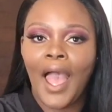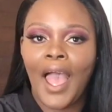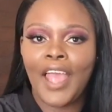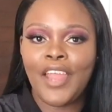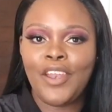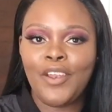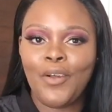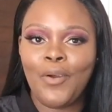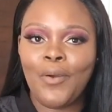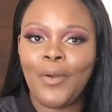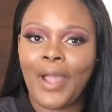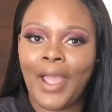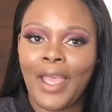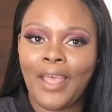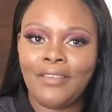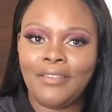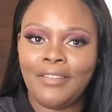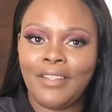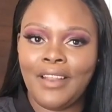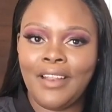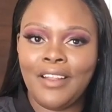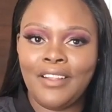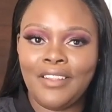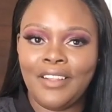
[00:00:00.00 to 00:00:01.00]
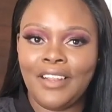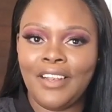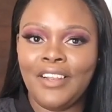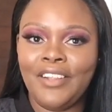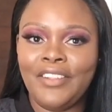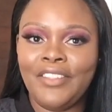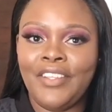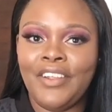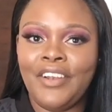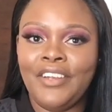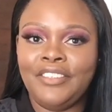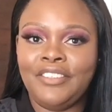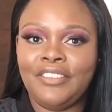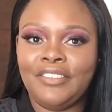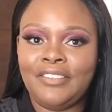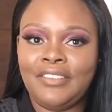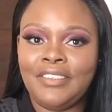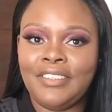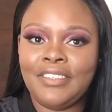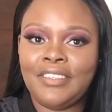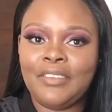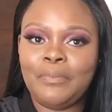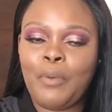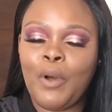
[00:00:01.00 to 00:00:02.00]
I know guys, the
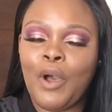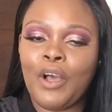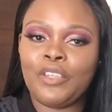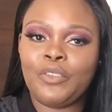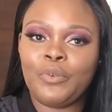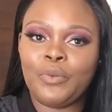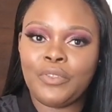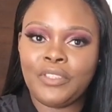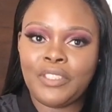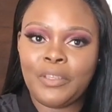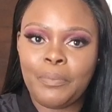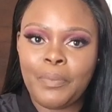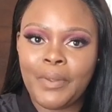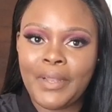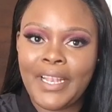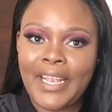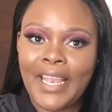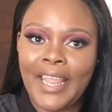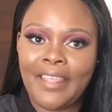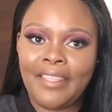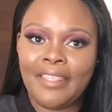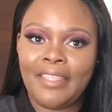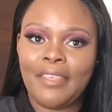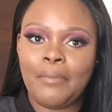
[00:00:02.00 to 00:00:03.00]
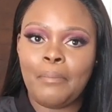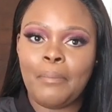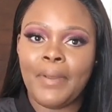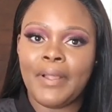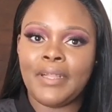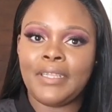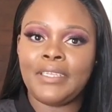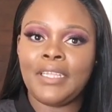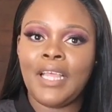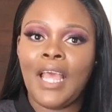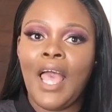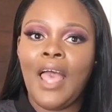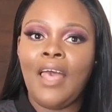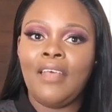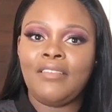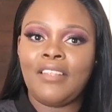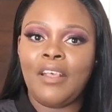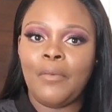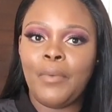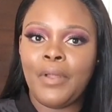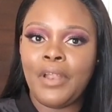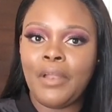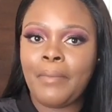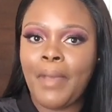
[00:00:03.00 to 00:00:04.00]
logistics part was a bit lengthy, but
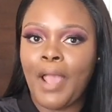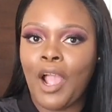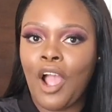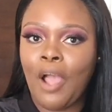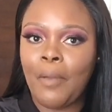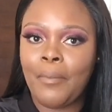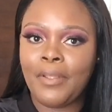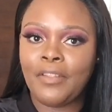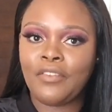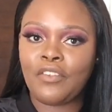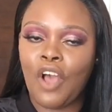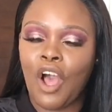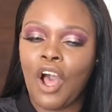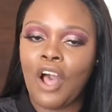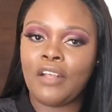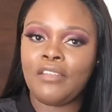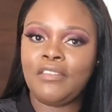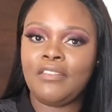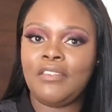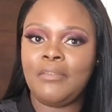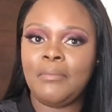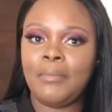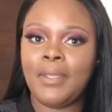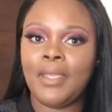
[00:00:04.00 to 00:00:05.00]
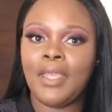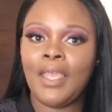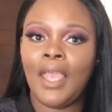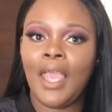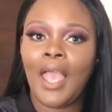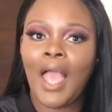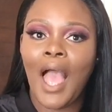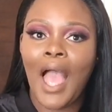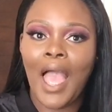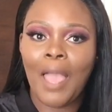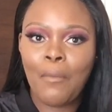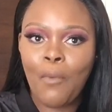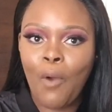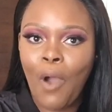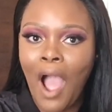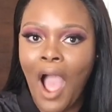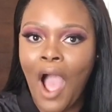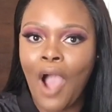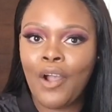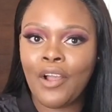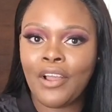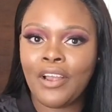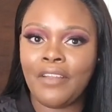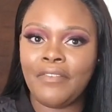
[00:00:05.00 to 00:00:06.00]
someone in my comments asked me,
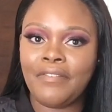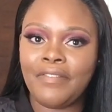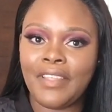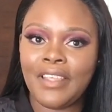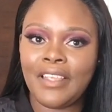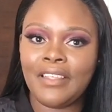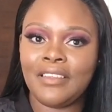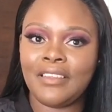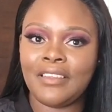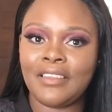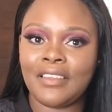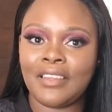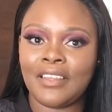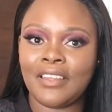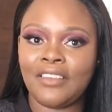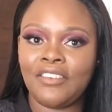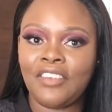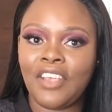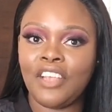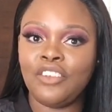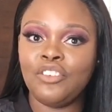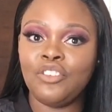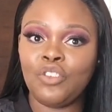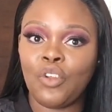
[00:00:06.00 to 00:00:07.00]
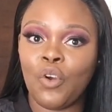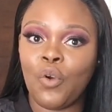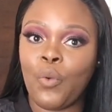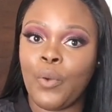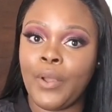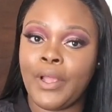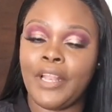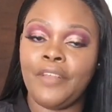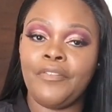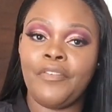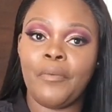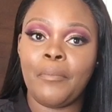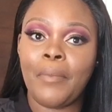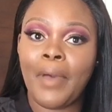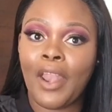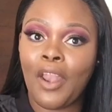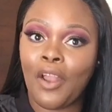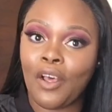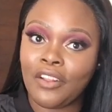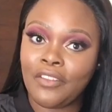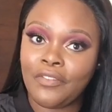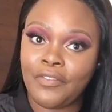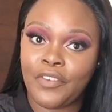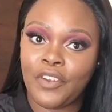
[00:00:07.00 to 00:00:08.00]
how could have things changed so quickly from my
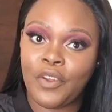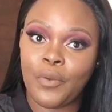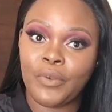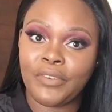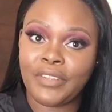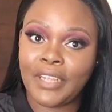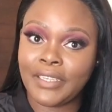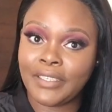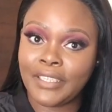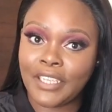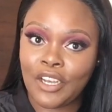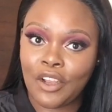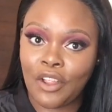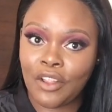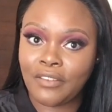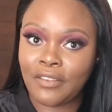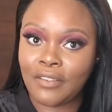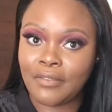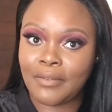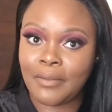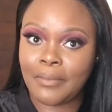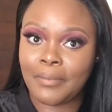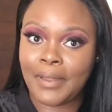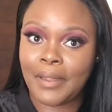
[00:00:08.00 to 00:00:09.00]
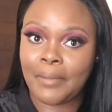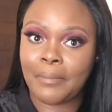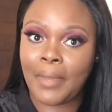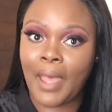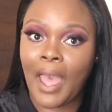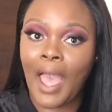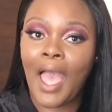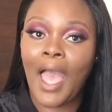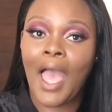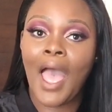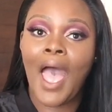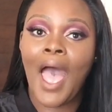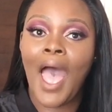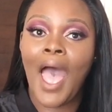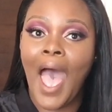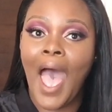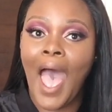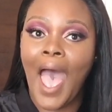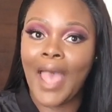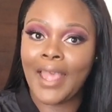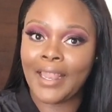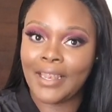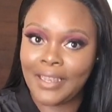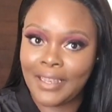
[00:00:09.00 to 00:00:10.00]
last video, which I did last of September,
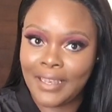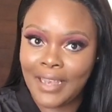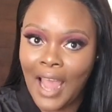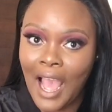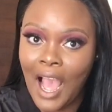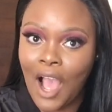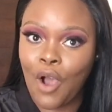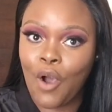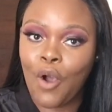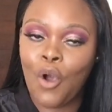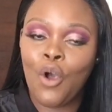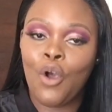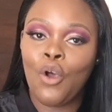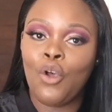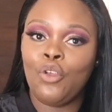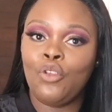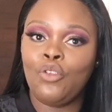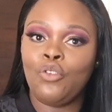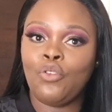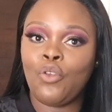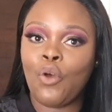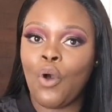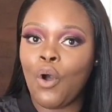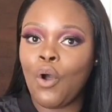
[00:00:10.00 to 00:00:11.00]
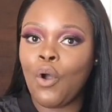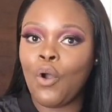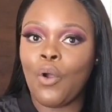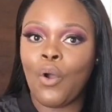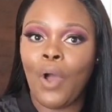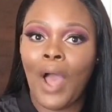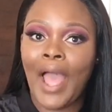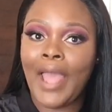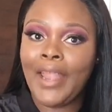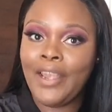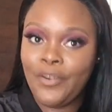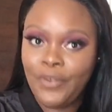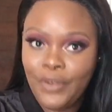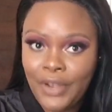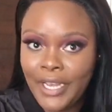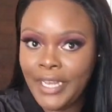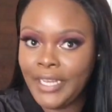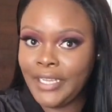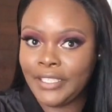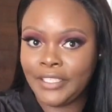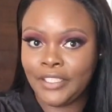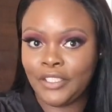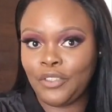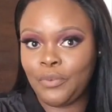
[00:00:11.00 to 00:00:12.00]
and now? So I
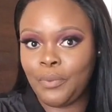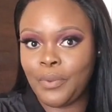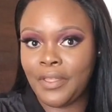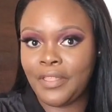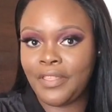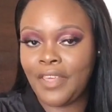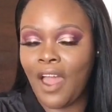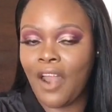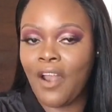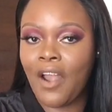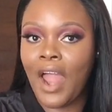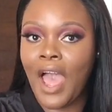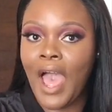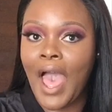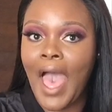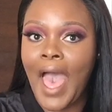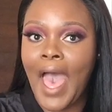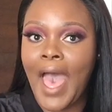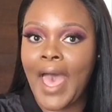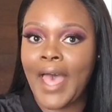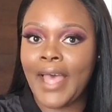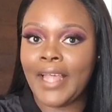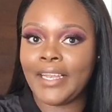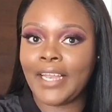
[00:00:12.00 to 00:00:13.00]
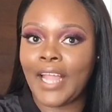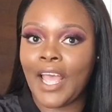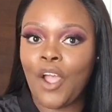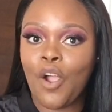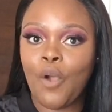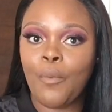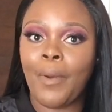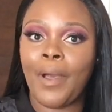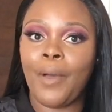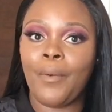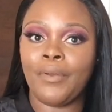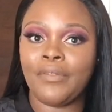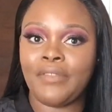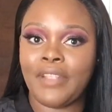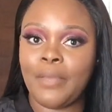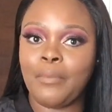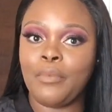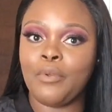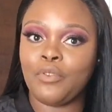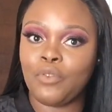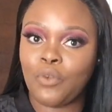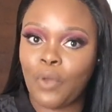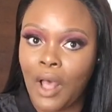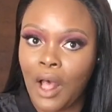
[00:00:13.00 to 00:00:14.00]
really needed to be thorough, and I hope I was
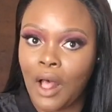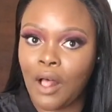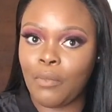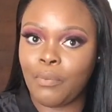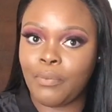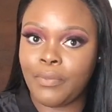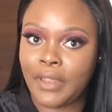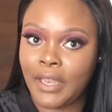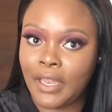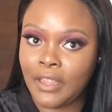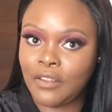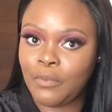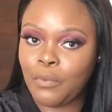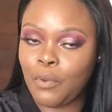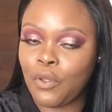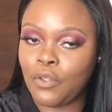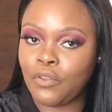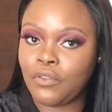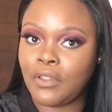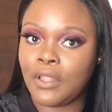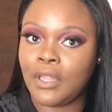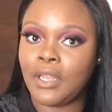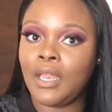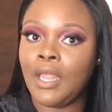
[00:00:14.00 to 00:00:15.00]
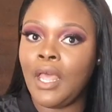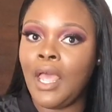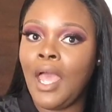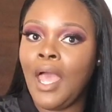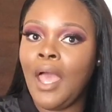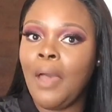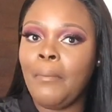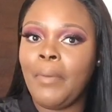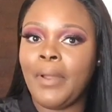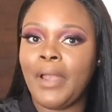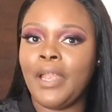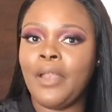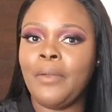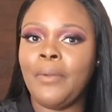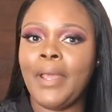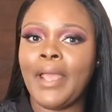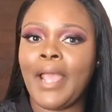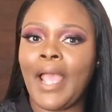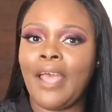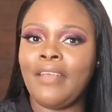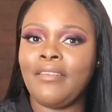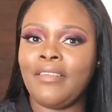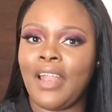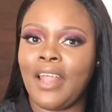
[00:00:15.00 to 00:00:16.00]
able to help the next person. But anyway
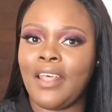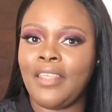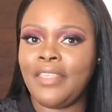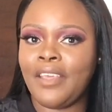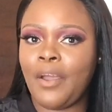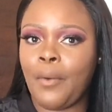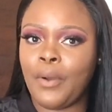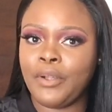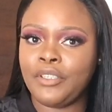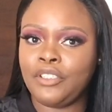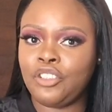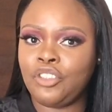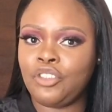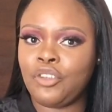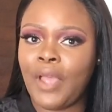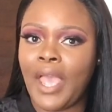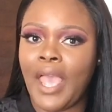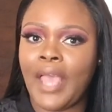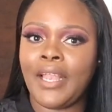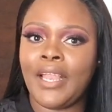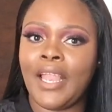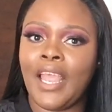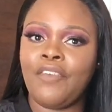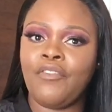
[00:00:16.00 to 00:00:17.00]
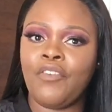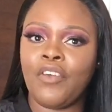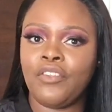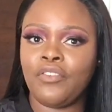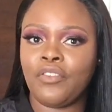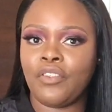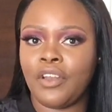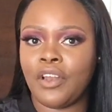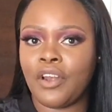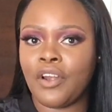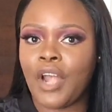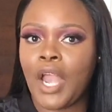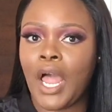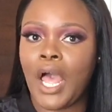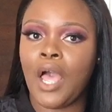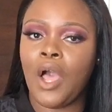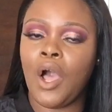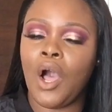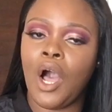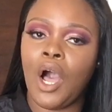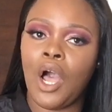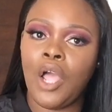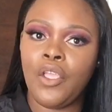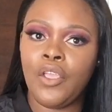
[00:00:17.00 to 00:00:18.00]
guys, another thing I wanted to add, everyone's gonna cry,
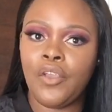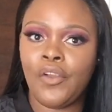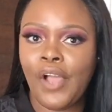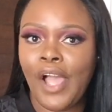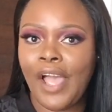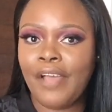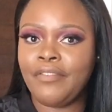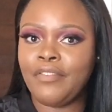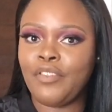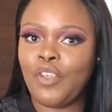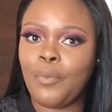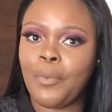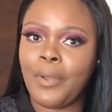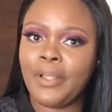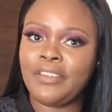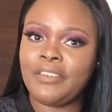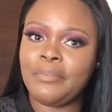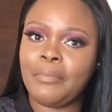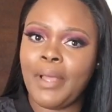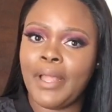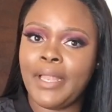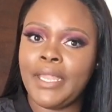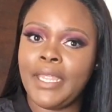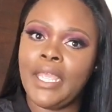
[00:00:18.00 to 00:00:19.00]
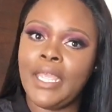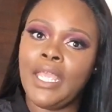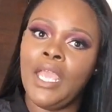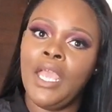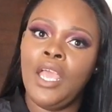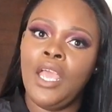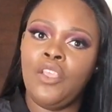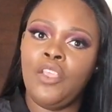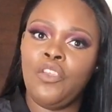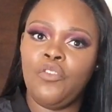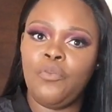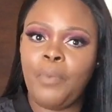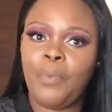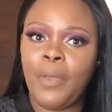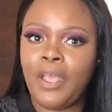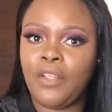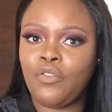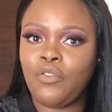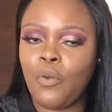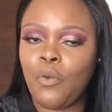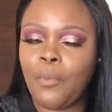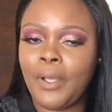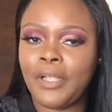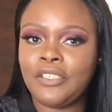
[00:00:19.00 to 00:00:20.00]
oh, you have so much money, you've
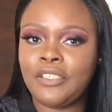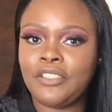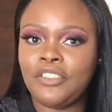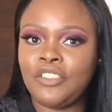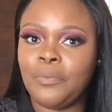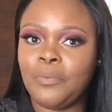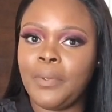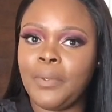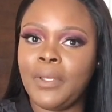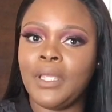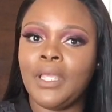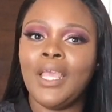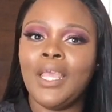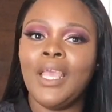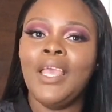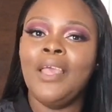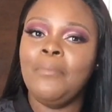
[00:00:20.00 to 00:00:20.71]
paid so much shipping.